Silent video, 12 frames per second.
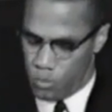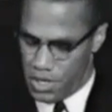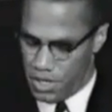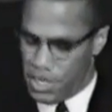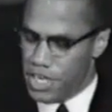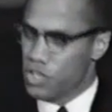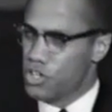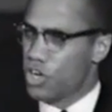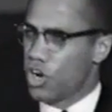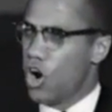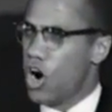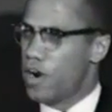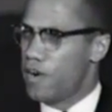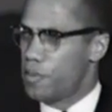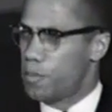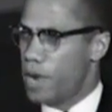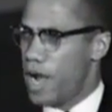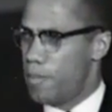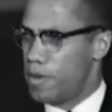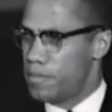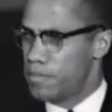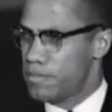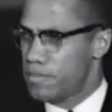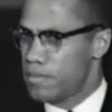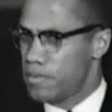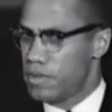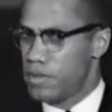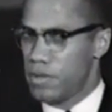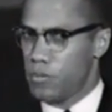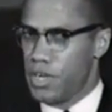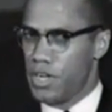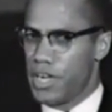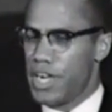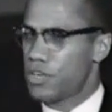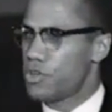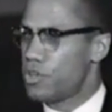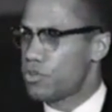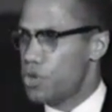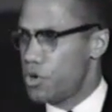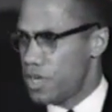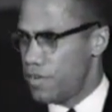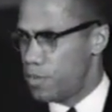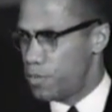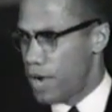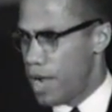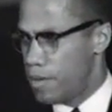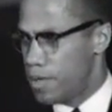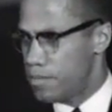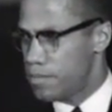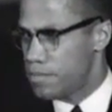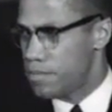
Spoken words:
We can get to the core of the problem. We can get to the root of the problem.